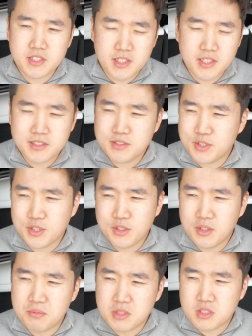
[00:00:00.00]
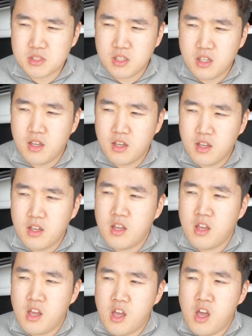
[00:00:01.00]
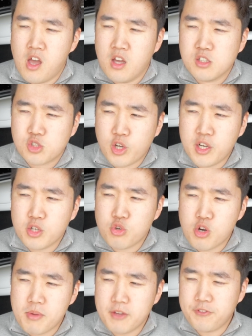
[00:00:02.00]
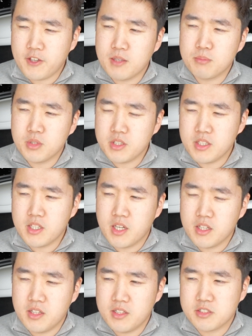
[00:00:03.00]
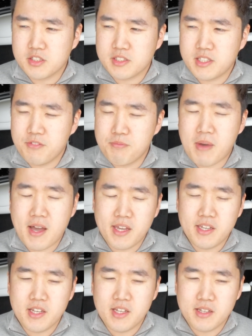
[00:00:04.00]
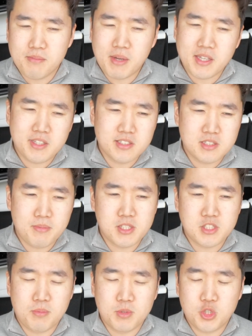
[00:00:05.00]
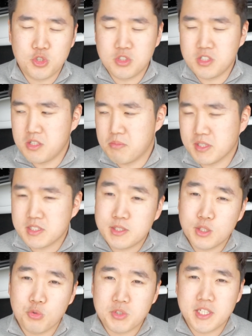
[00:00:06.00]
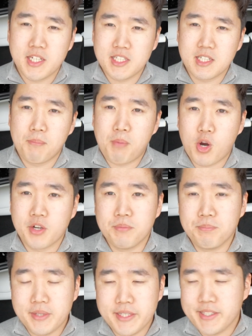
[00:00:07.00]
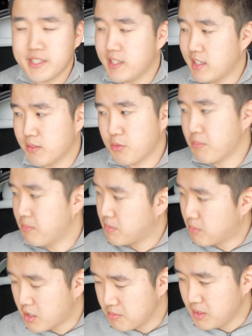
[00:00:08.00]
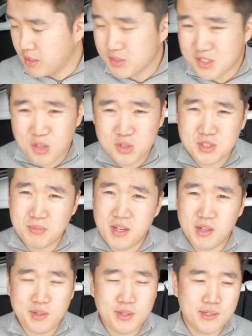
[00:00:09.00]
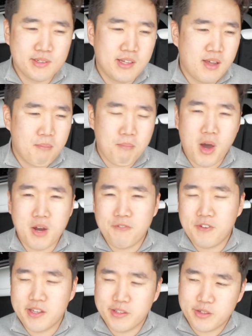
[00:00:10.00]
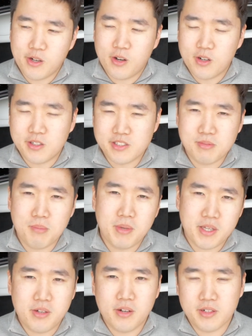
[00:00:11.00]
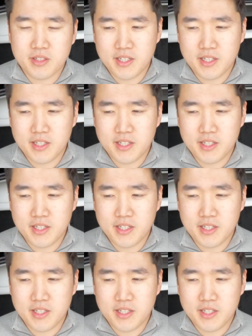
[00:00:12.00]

again, so I'm just trying to grow my family, then just give my kids the best opportunity, but still retaining a part of me. And part of me was always about modifying cars. I'm a big car